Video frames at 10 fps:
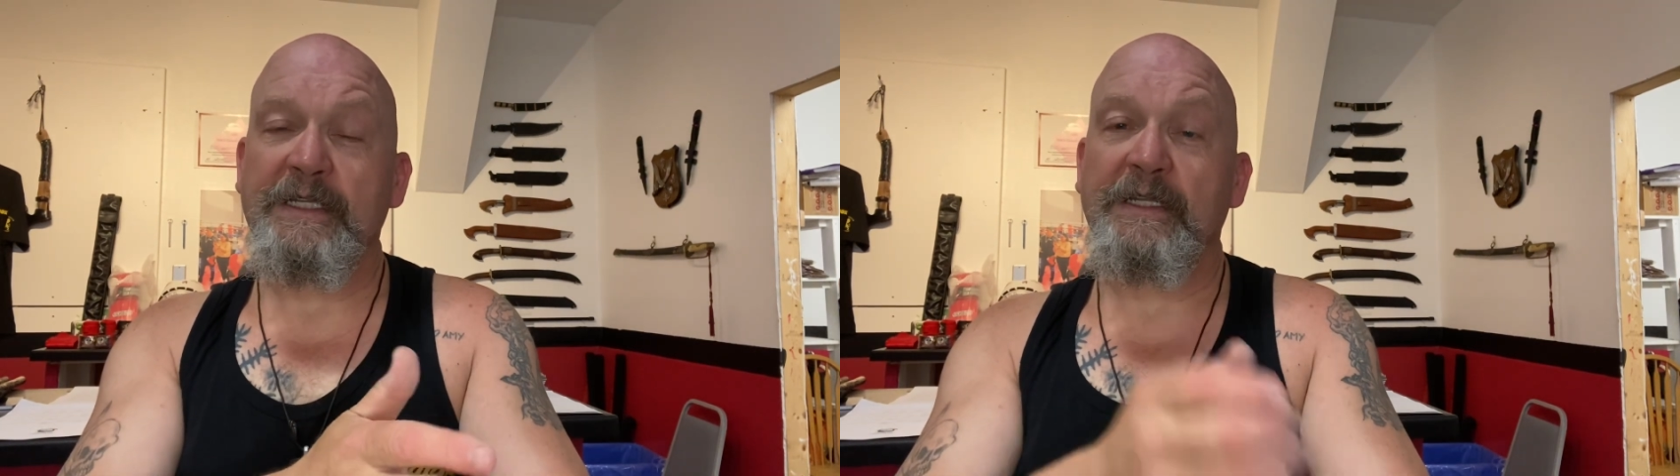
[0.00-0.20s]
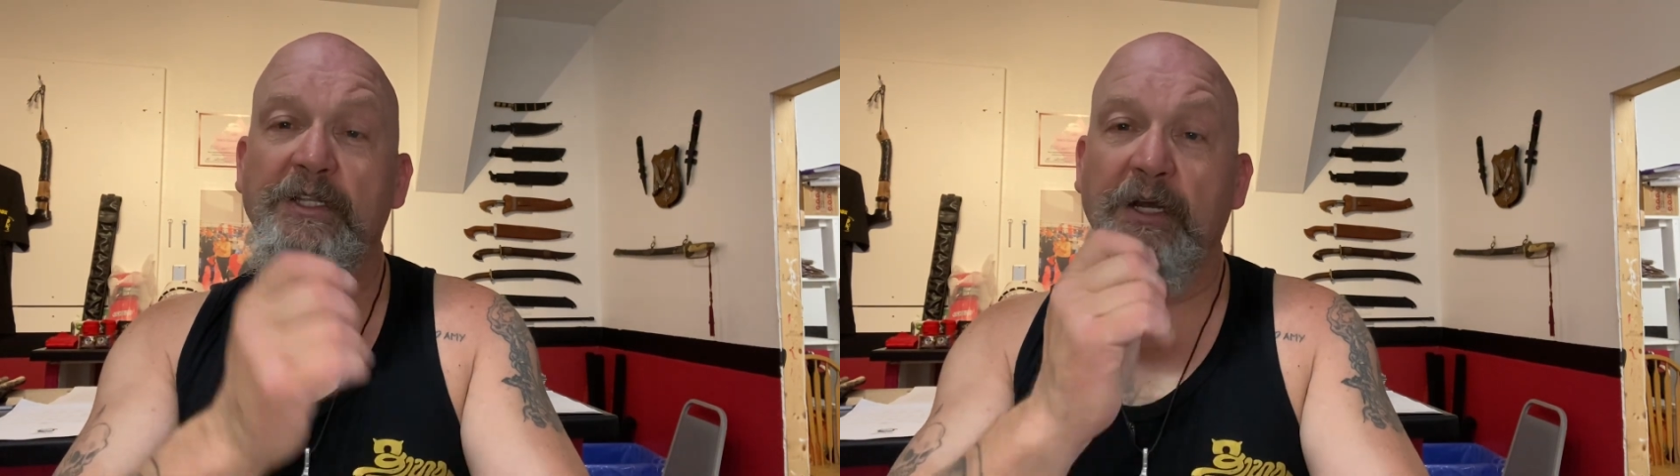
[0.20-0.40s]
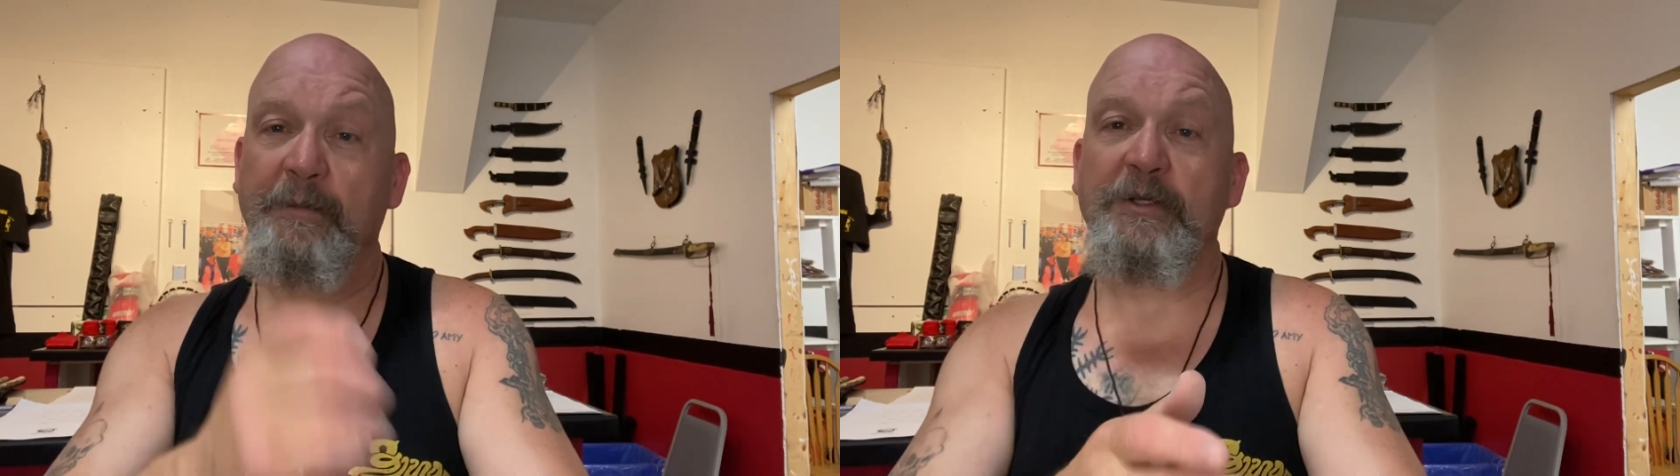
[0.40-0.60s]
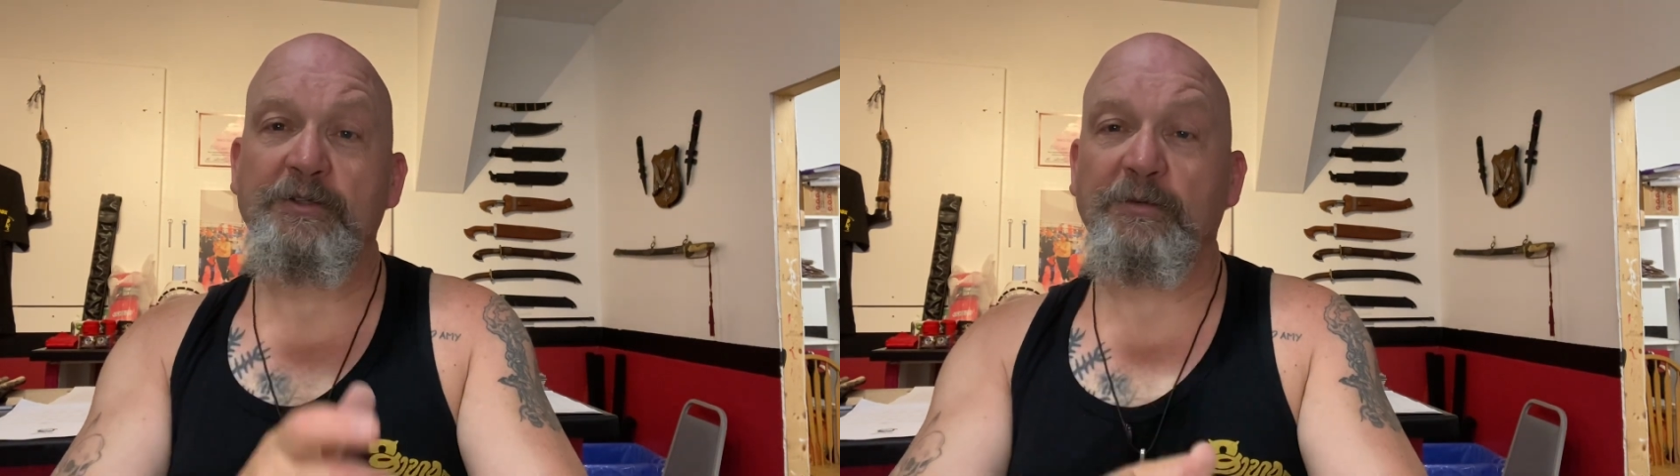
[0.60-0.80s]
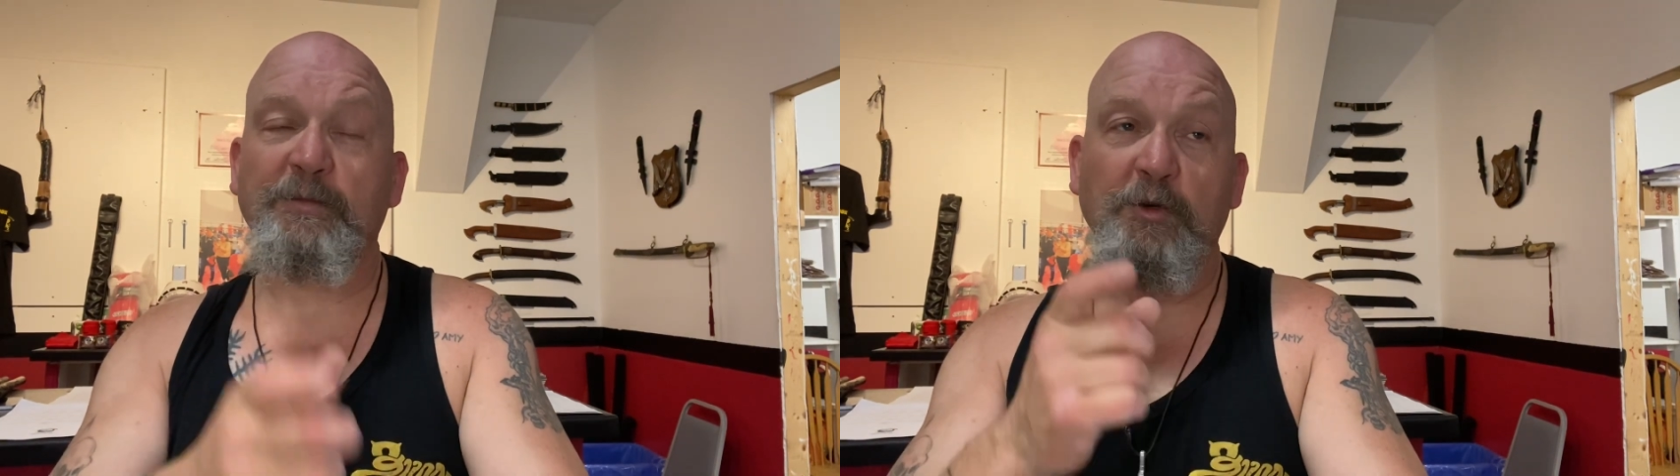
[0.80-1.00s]
and Tommy
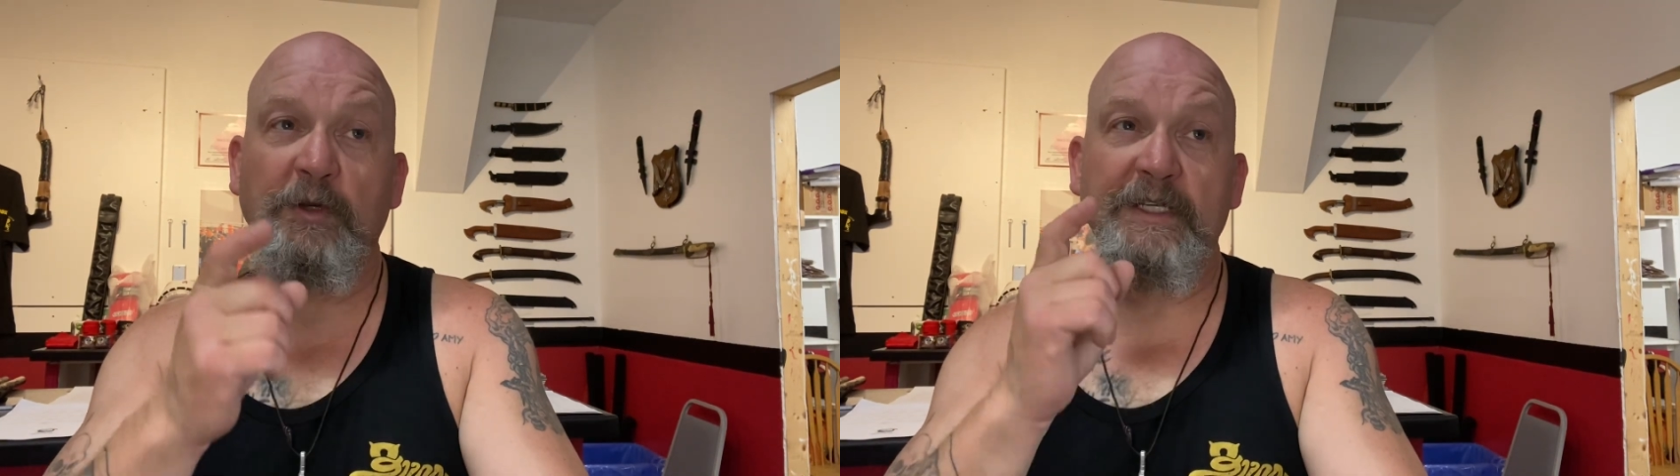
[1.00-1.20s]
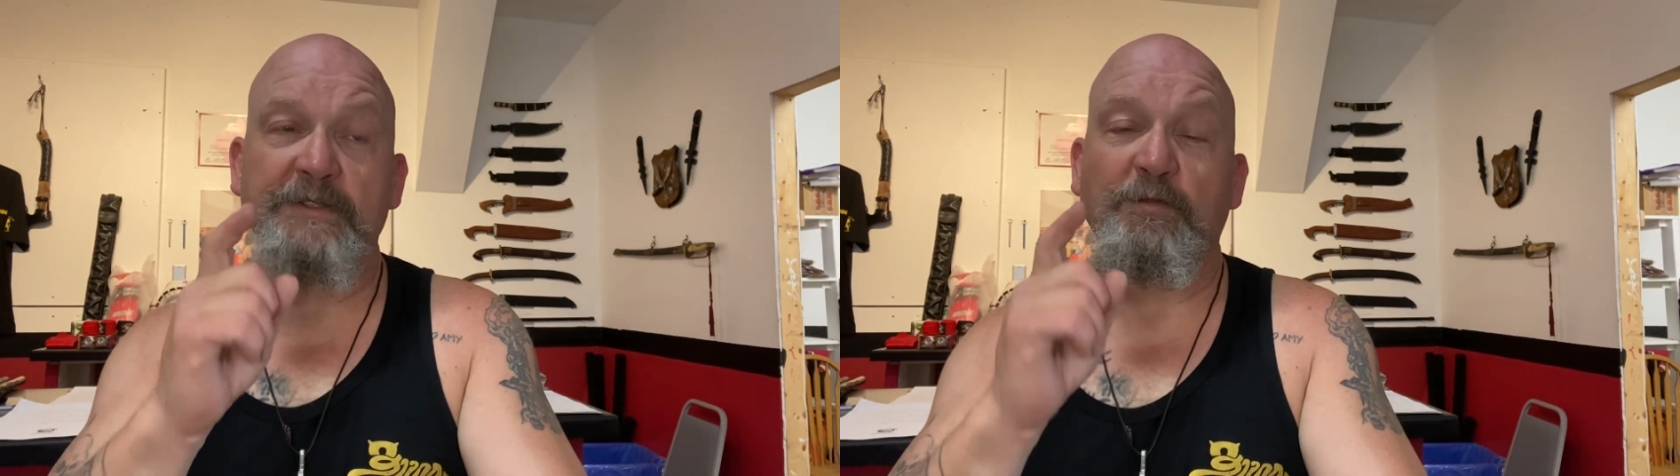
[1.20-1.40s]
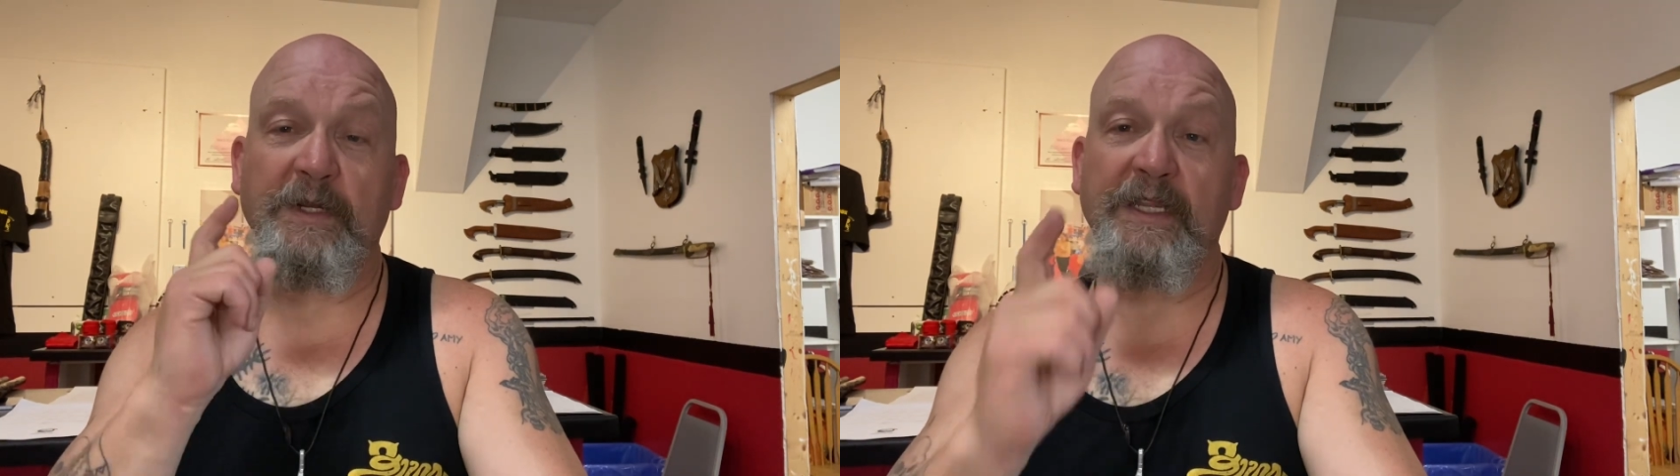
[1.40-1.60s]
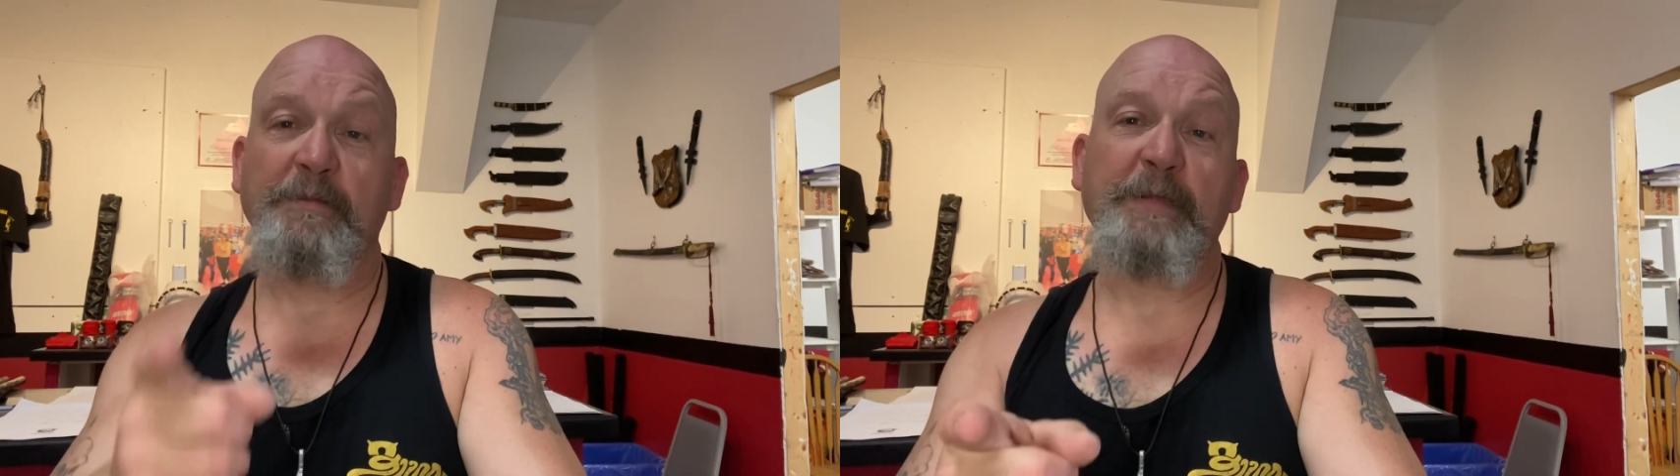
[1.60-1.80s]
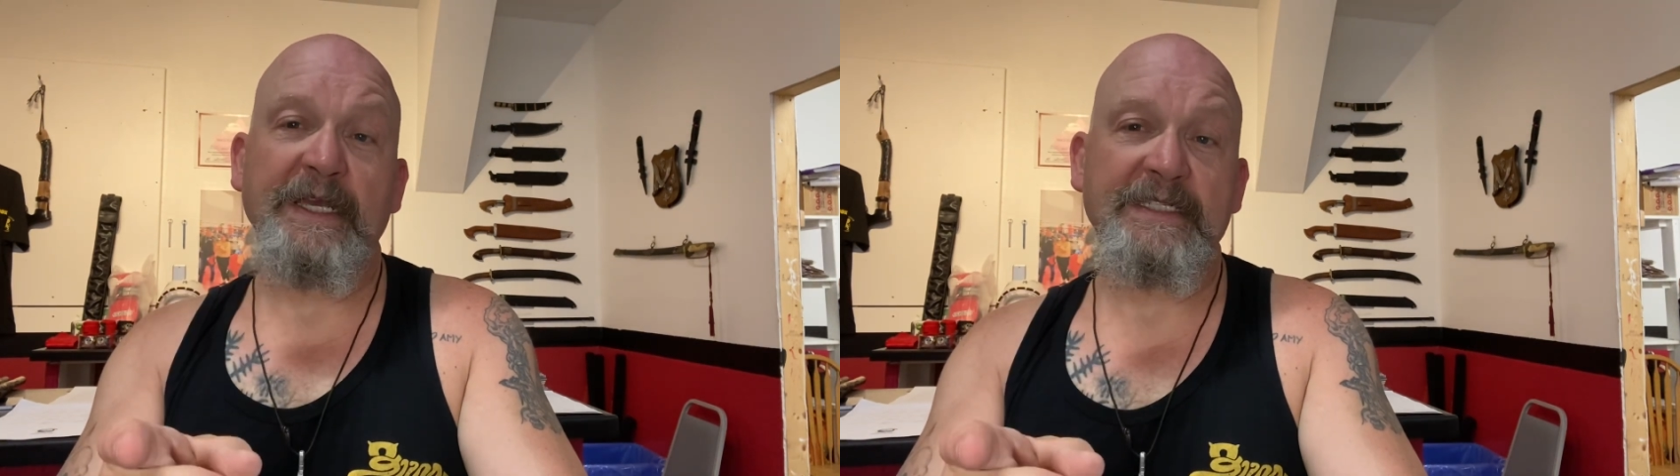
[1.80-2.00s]
Joe Moore is one of the
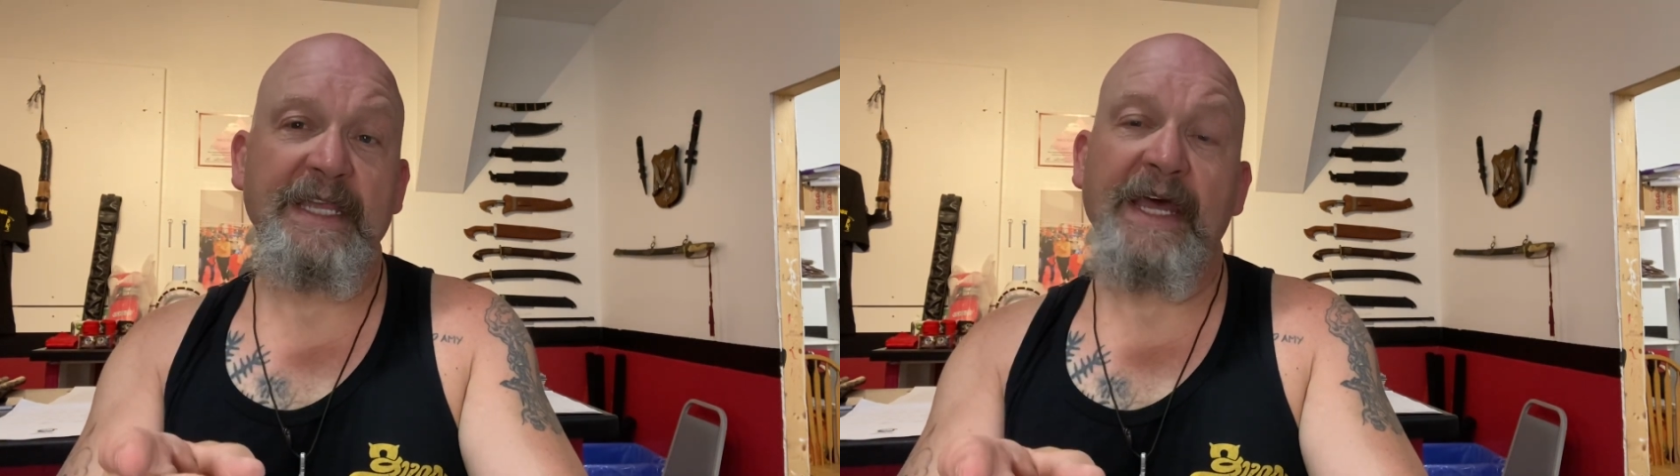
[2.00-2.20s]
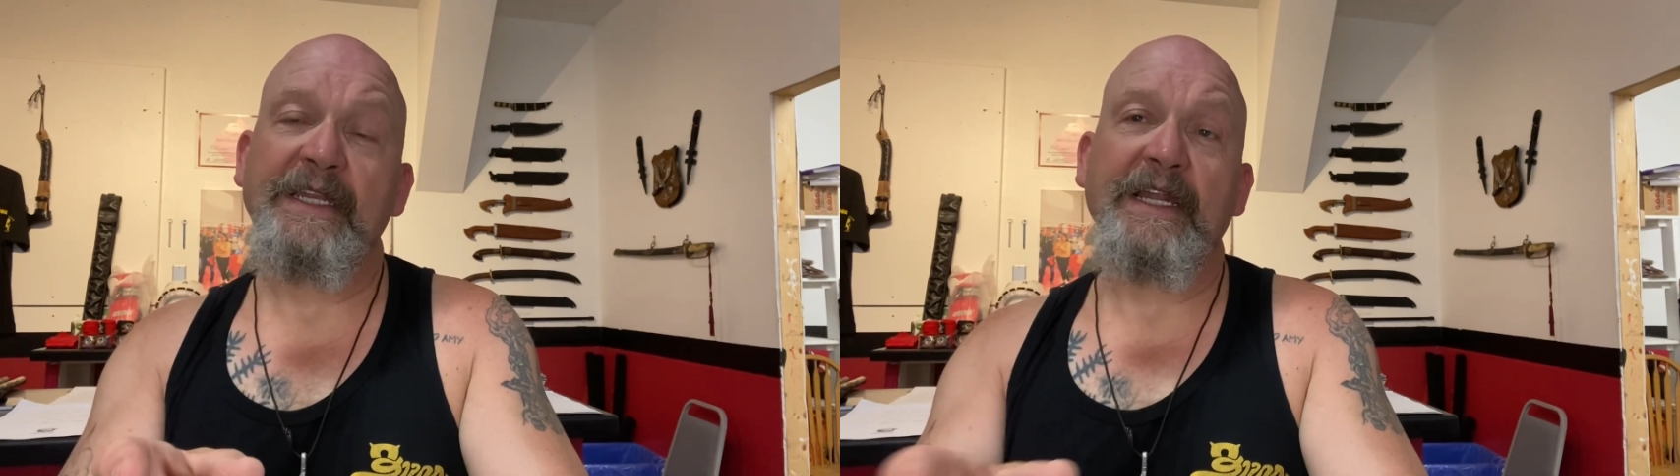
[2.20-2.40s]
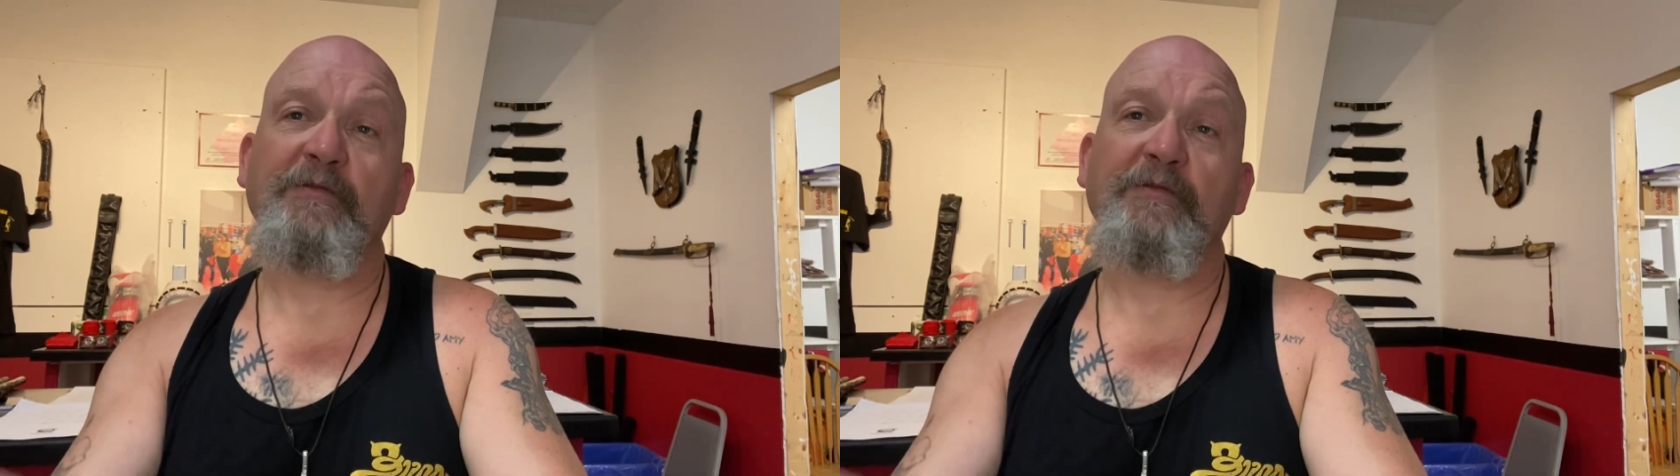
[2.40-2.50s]
best at it.